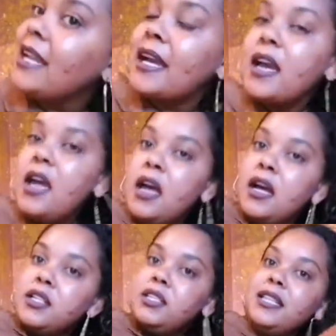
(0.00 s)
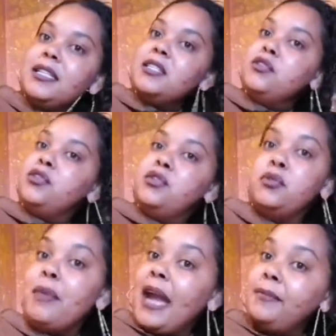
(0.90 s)
Like yes,
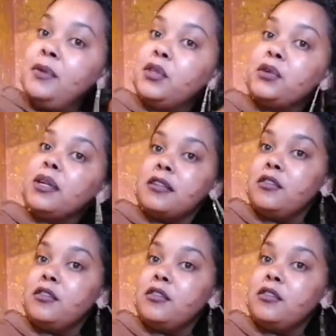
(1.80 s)
you might be doing it,